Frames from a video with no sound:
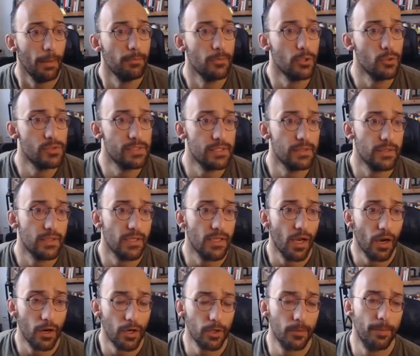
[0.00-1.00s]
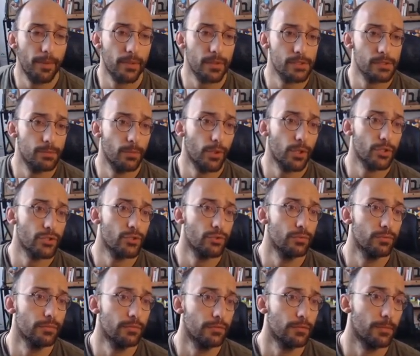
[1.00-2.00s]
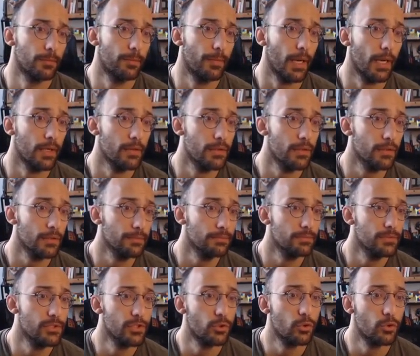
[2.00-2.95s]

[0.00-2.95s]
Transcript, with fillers: I'm using the argparse module from Python